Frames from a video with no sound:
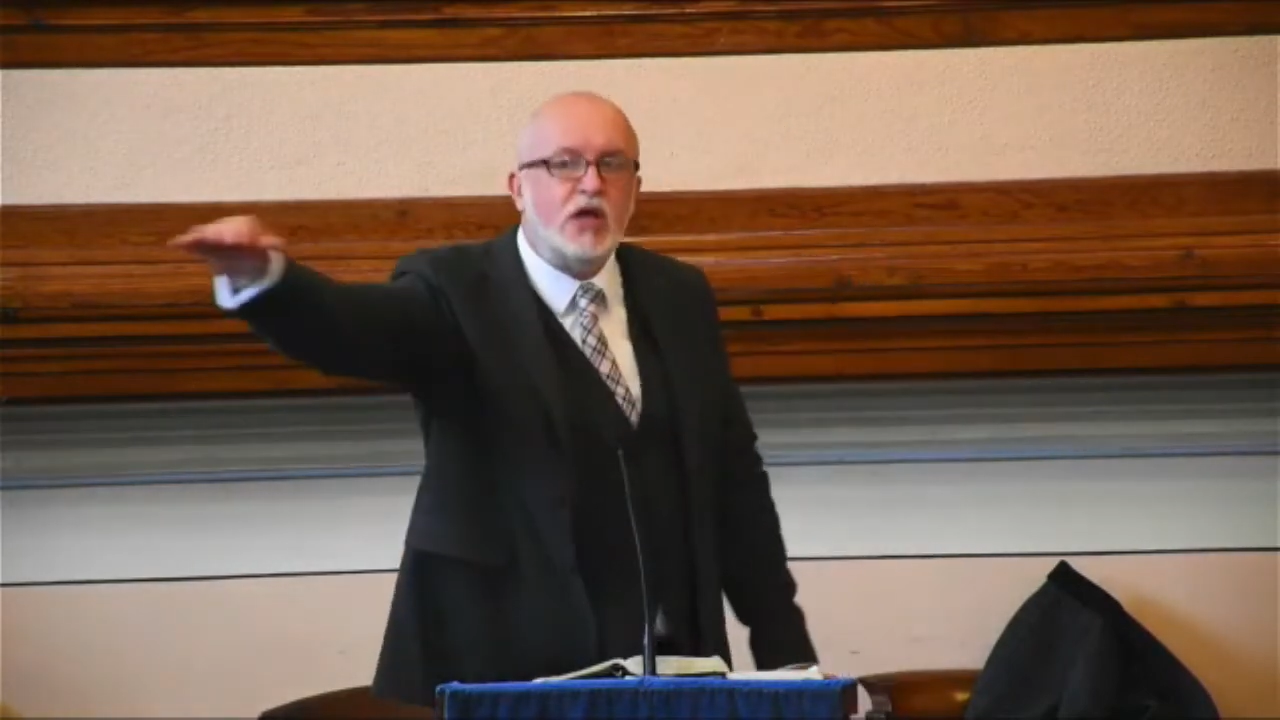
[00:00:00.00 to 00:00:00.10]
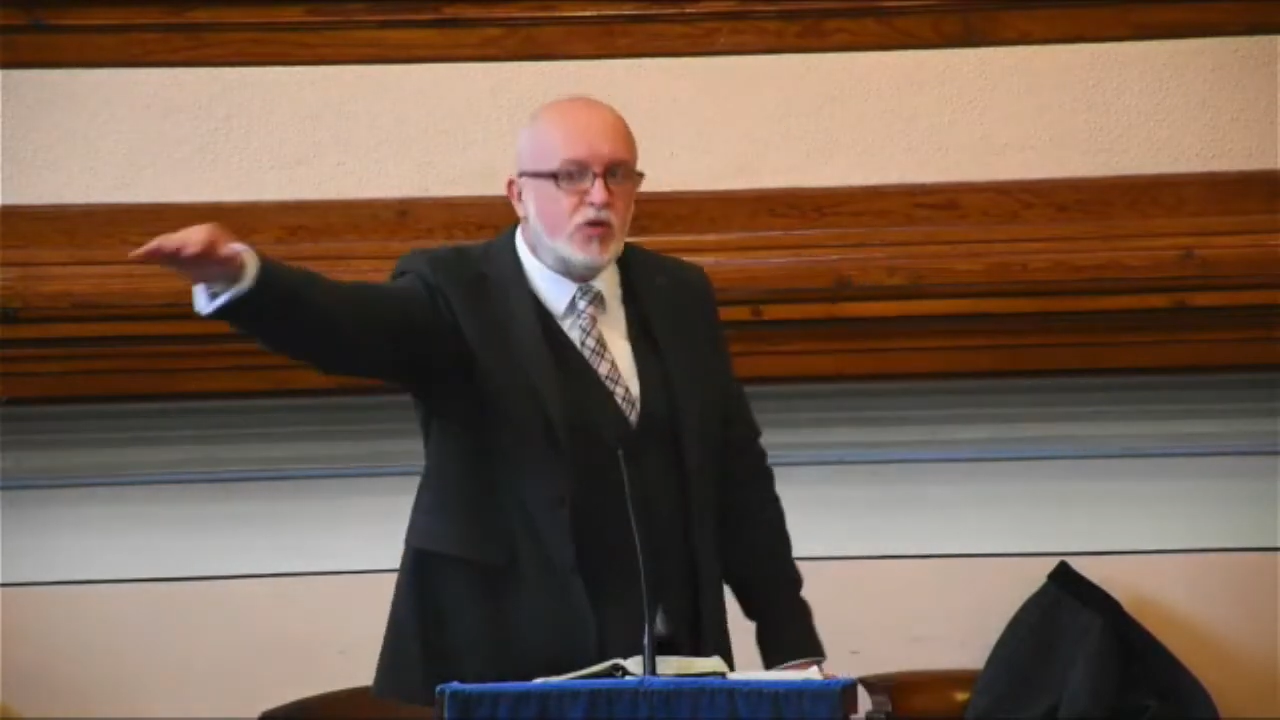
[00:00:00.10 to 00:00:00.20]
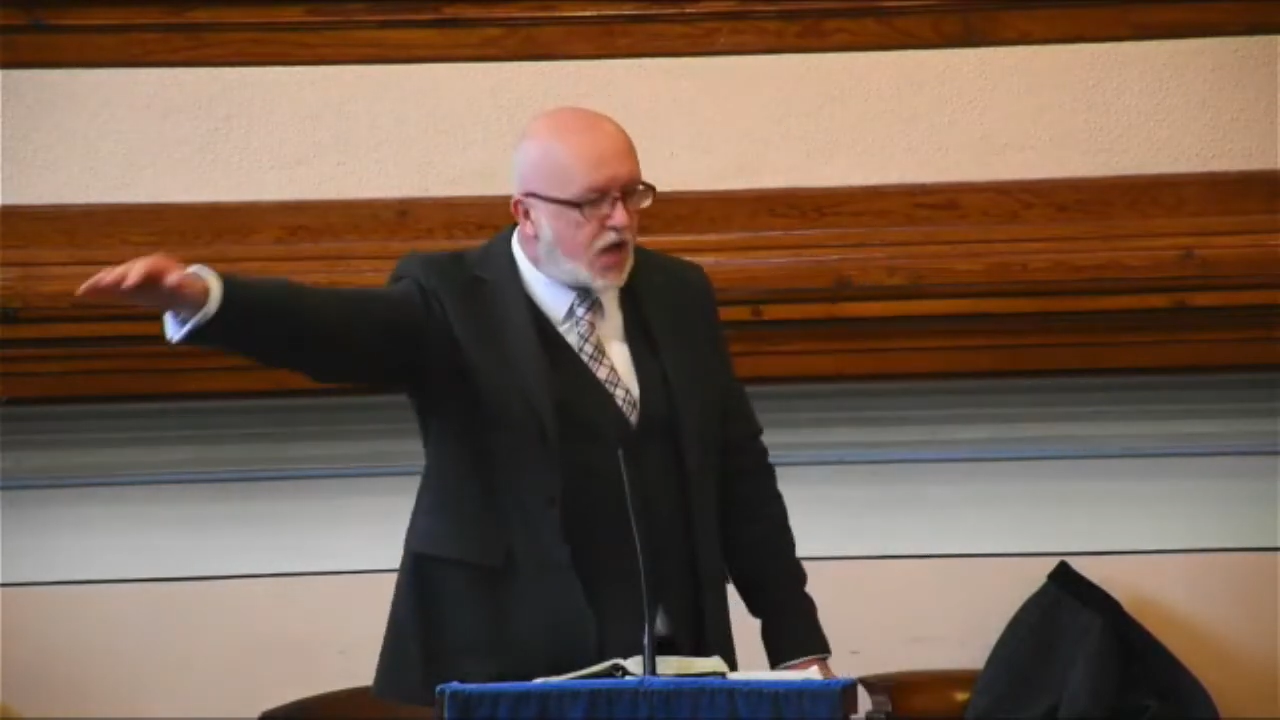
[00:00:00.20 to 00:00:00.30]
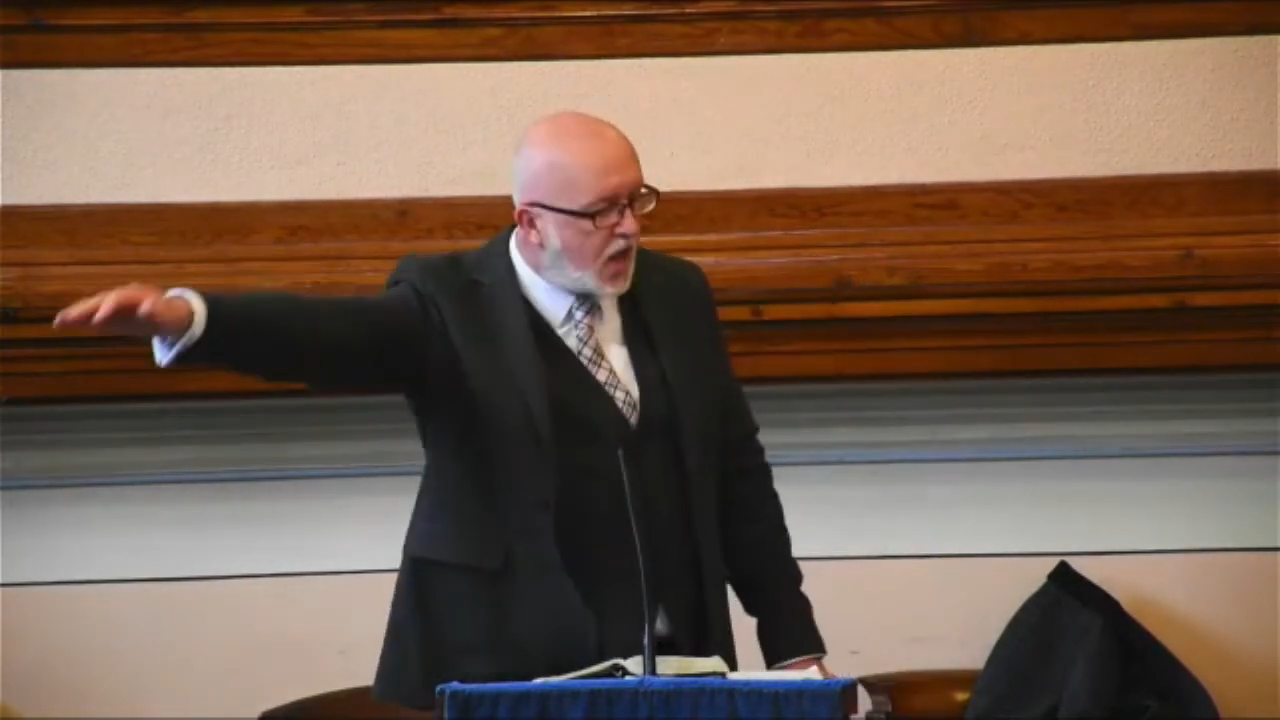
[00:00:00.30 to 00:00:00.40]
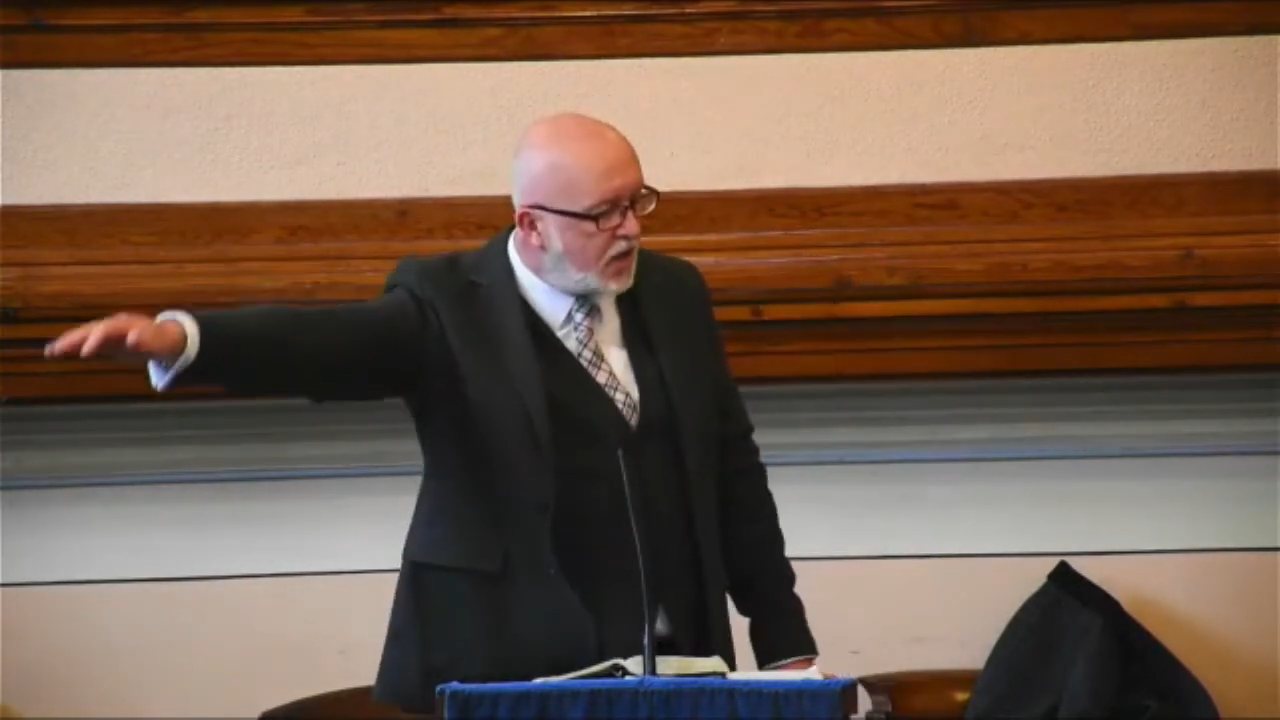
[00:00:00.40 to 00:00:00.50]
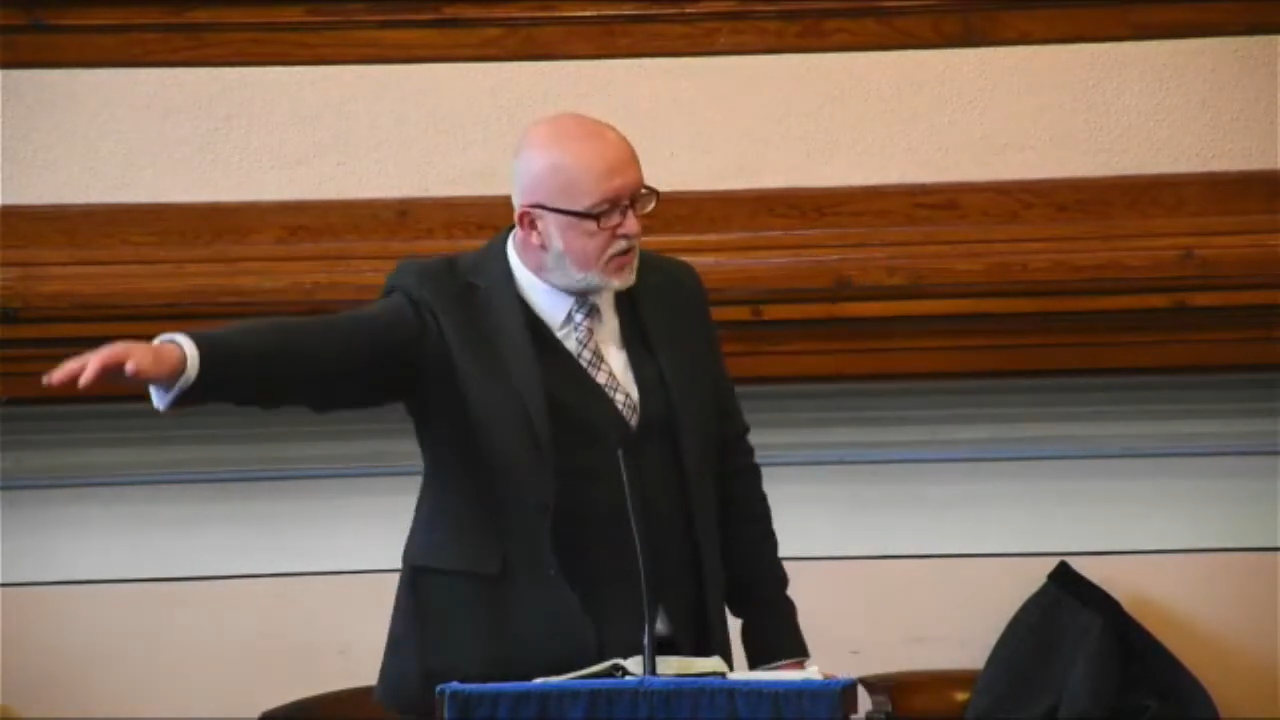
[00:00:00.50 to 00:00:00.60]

can't